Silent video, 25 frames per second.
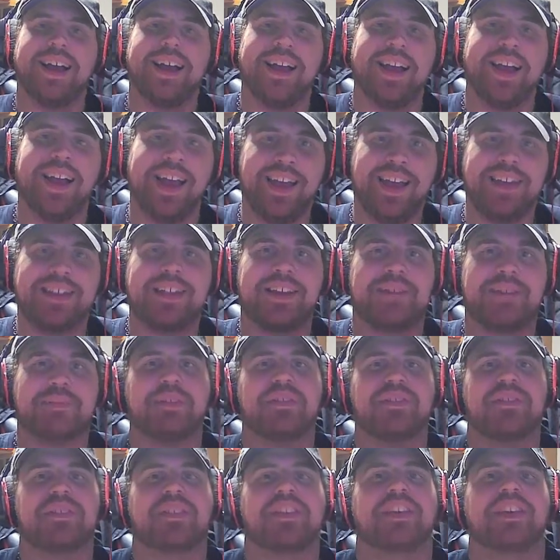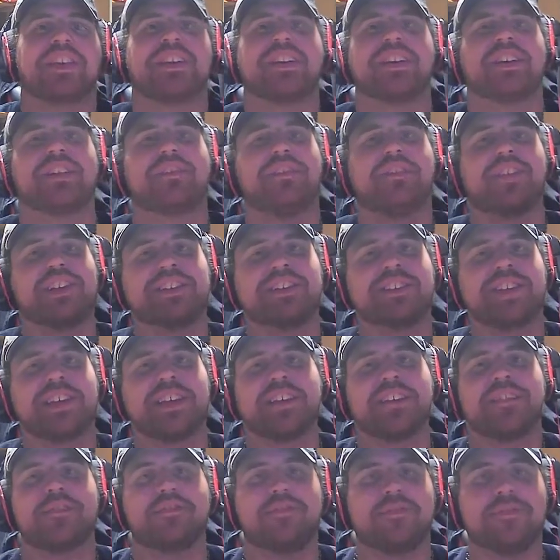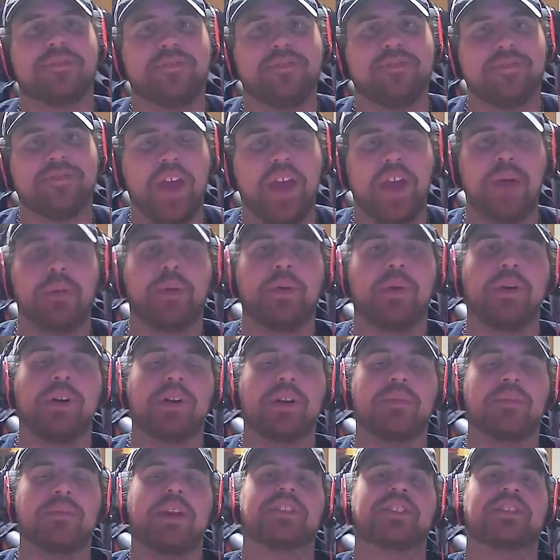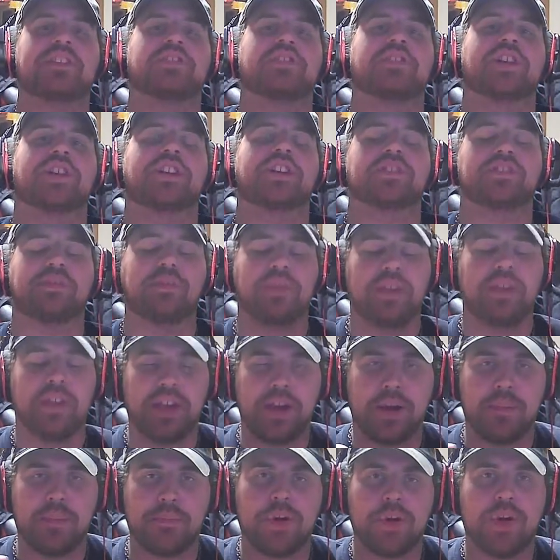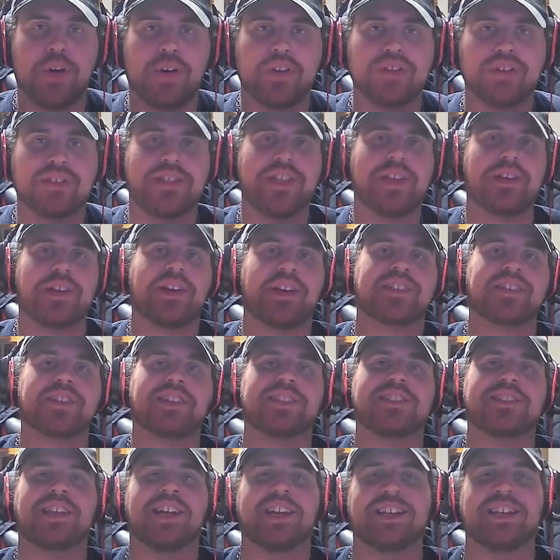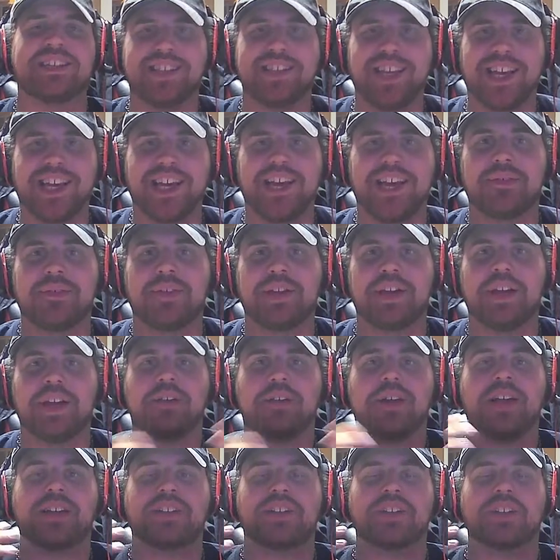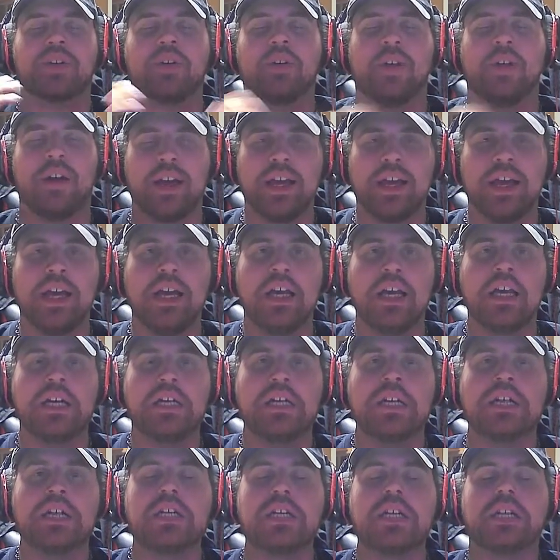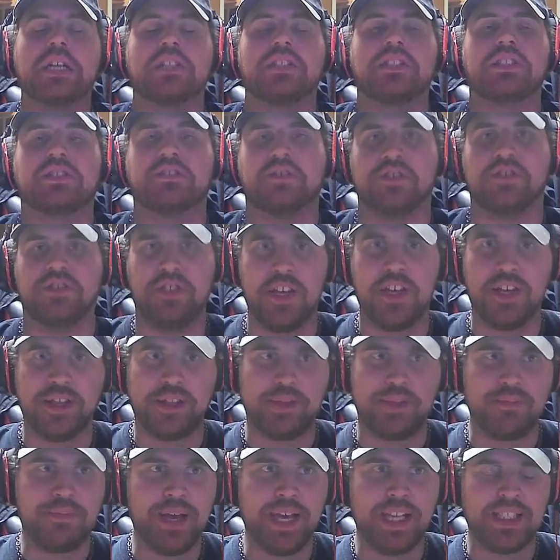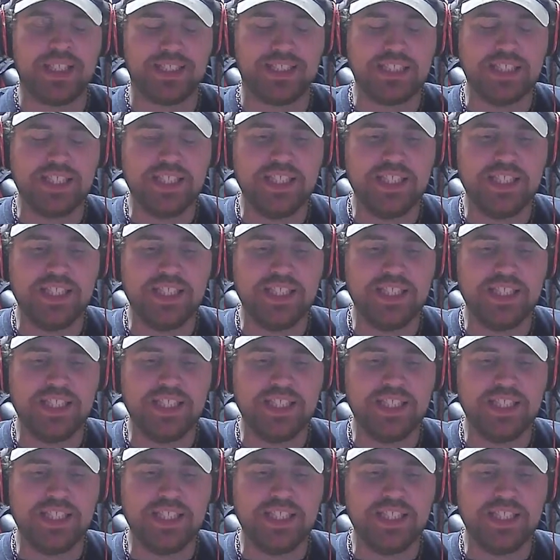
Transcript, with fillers: Hey there people of the internet, friends and family, welcome back to the channel. It's me, your boy D-rex, and today we are reacting to a Death Battle.